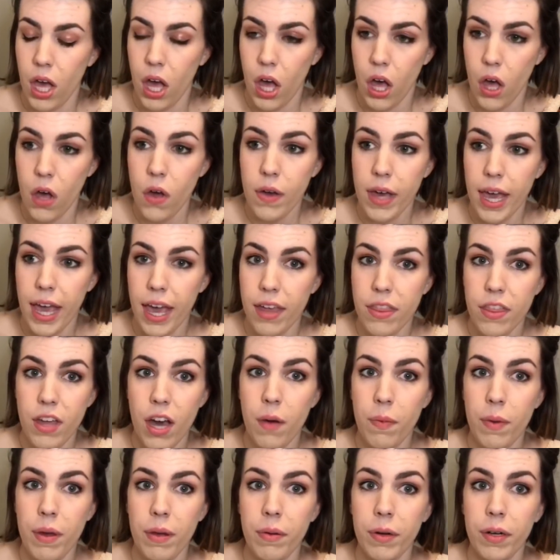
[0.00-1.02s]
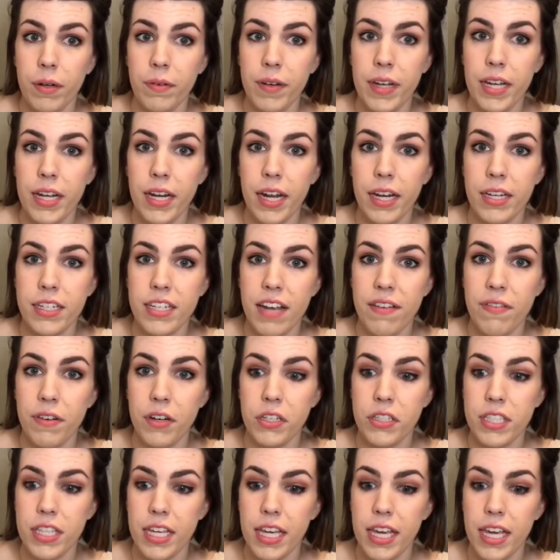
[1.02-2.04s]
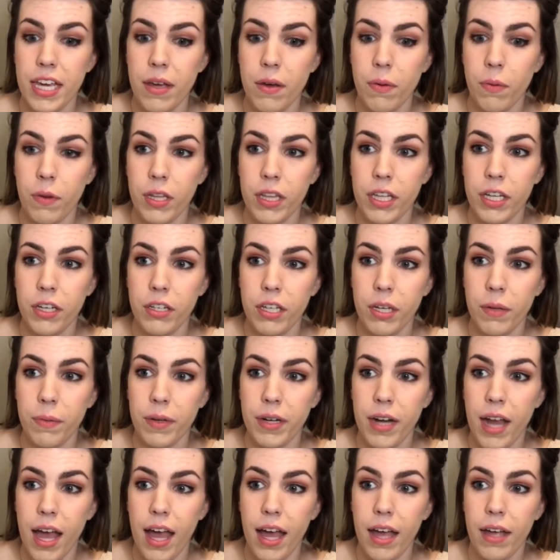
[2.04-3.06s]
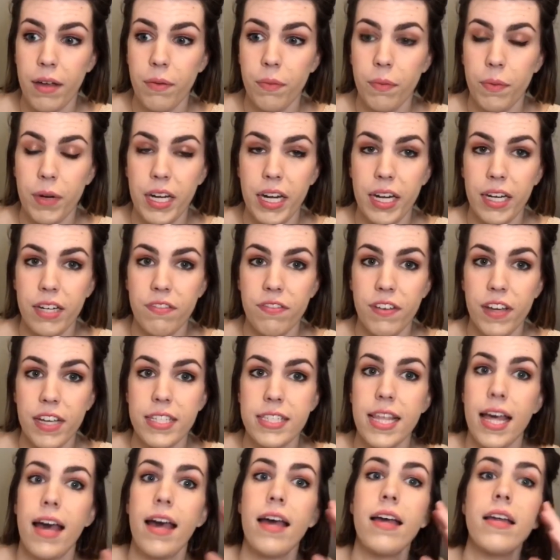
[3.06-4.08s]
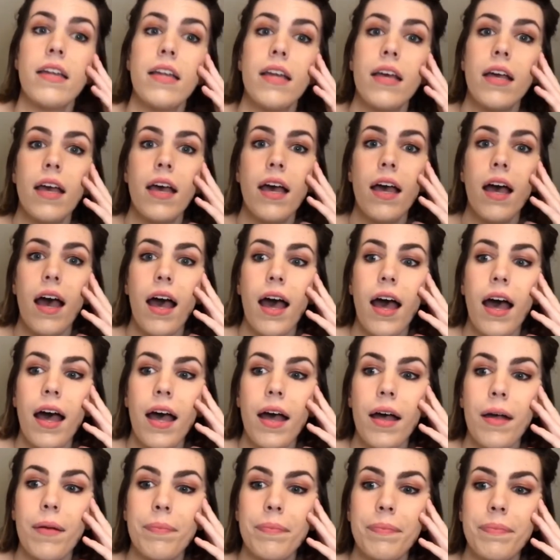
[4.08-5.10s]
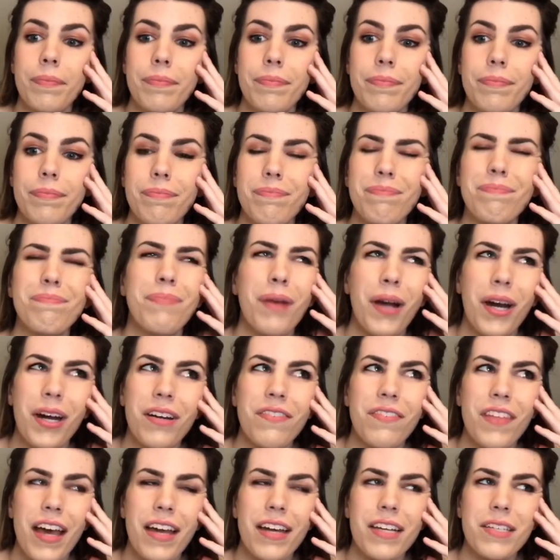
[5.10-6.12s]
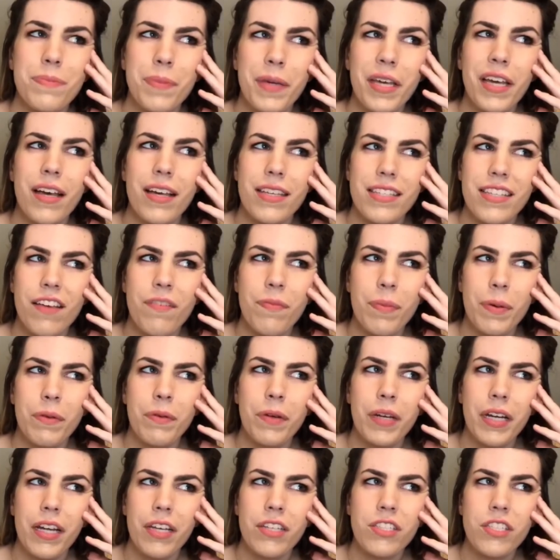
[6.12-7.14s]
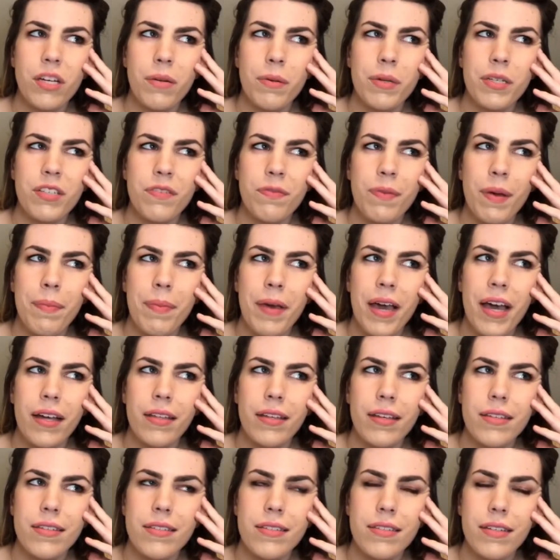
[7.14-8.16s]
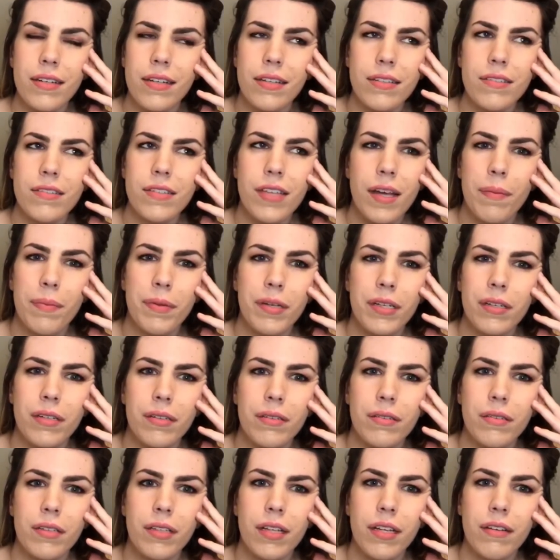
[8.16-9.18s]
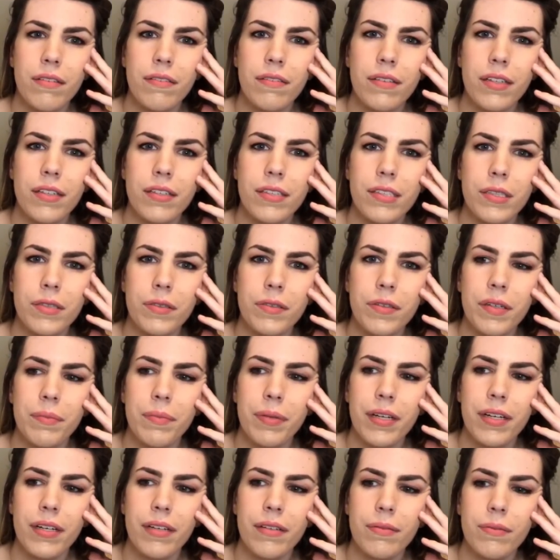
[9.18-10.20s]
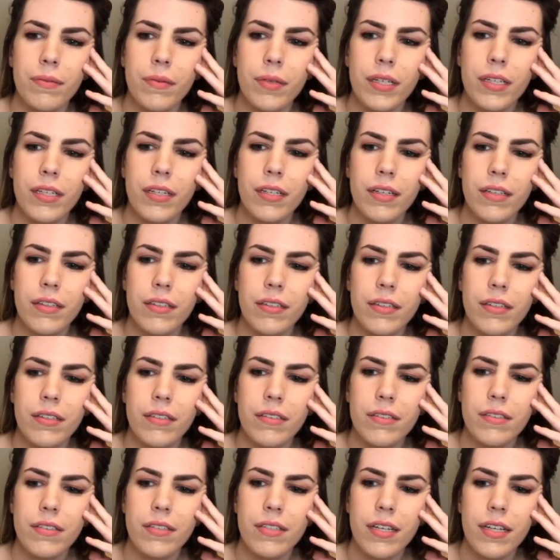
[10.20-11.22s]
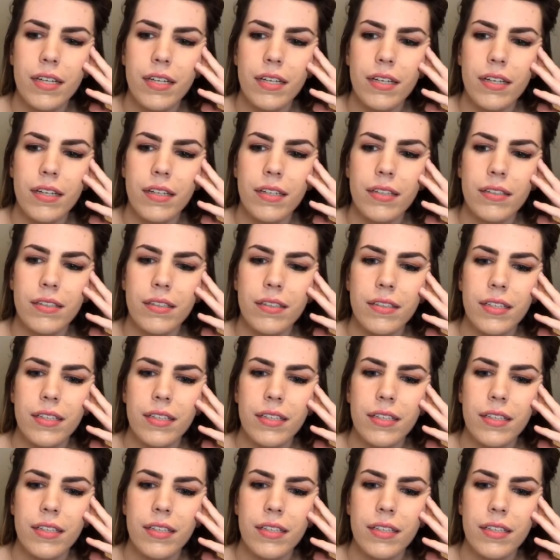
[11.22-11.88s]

okay, I thought we were reading diversely. Clearly we're not. We need to fix that. Part of that is because I've been reading so much of my backlist, and I just happen to own a lot of things that are written by white authors, and